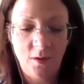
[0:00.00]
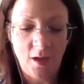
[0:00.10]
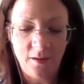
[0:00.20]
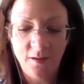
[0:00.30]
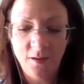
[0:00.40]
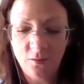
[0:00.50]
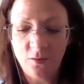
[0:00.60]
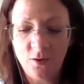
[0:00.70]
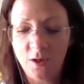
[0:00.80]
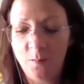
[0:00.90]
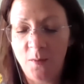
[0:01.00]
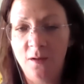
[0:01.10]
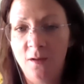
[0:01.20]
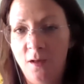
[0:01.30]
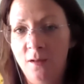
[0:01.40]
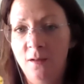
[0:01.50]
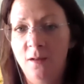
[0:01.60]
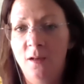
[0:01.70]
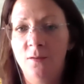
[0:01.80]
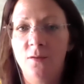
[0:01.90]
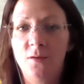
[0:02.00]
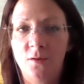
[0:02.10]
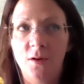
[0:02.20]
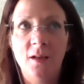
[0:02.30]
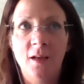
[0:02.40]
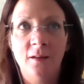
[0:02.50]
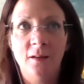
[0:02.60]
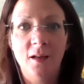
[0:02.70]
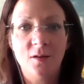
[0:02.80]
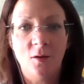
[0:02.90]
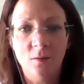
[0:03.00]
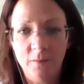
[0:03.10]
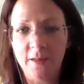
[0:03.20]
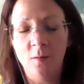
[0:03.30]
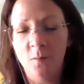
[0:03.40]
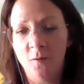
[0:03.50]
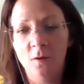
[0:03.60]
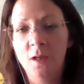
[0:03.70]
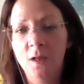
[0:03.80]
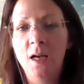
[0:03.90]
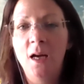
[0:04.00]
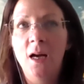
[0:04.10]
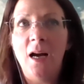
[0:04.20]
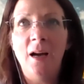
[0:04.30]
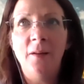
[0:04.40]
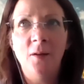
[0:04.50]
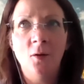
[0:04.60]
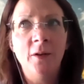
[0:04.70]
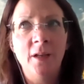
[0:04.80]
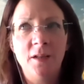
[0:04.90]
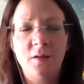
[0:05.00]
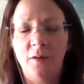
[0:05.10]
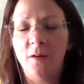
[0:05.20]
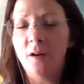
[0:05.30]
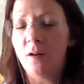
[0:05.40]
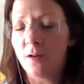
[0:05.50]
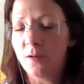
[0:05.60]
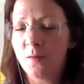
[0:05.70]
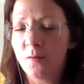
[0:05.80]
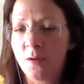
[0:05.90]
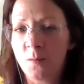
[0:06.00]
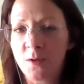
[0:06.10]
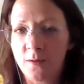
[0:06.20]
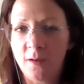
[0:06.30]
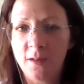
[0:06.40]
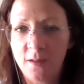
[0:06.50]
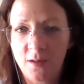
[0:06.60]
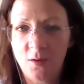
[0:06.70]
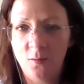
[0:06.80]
get an internship in industry, then it's always helpful. I know that it's very hard with some studies